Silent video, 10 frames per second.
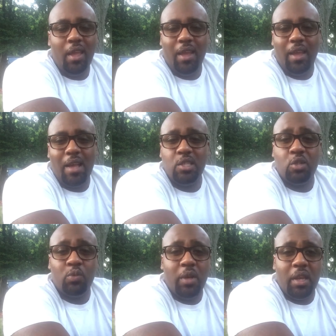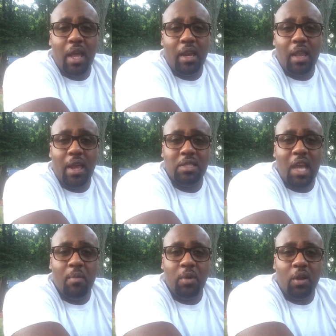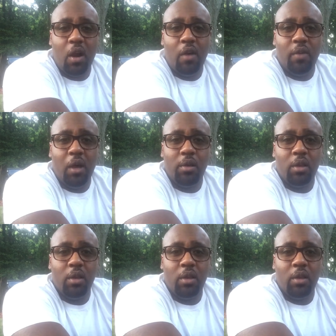And guys, there's really not a lot of time to carve out.